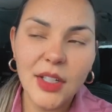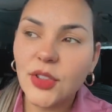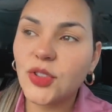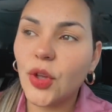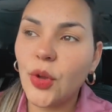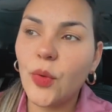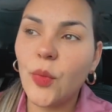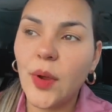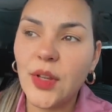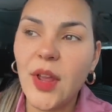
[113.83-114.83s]
So
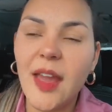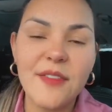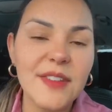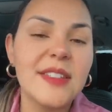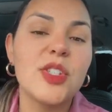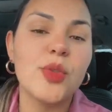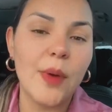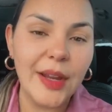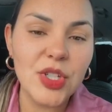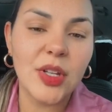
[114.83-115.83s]
when you have a
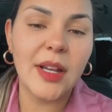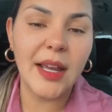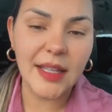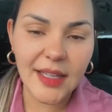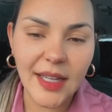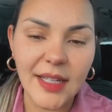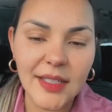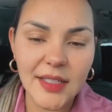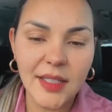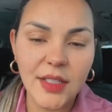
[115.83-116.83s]
situation like
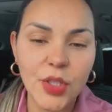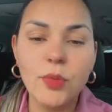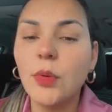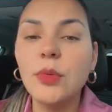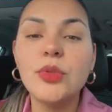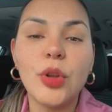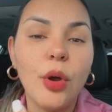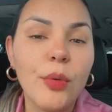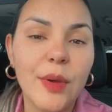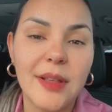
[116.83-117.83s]
that, you will
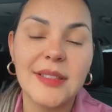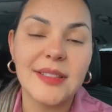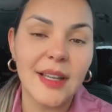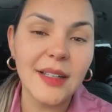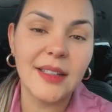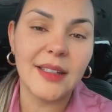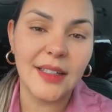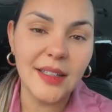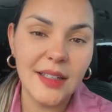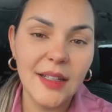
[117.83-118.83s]
know
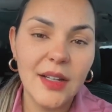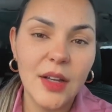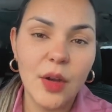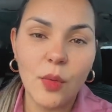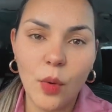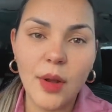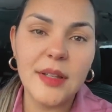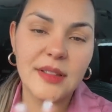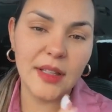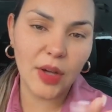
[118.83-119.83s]
exactly what
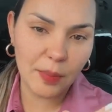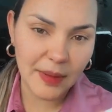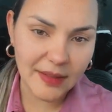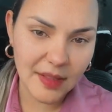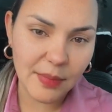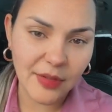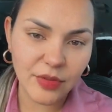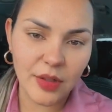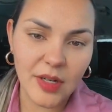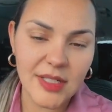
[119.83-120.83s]
is nanoplasty by
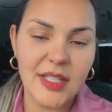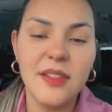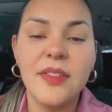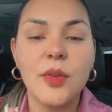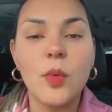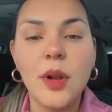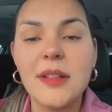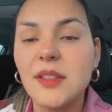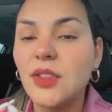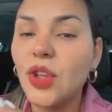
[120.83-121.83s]
Flora and what
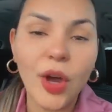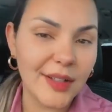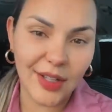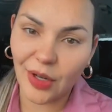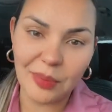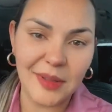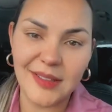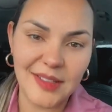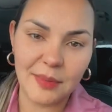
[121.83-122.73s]
is not nanoplasty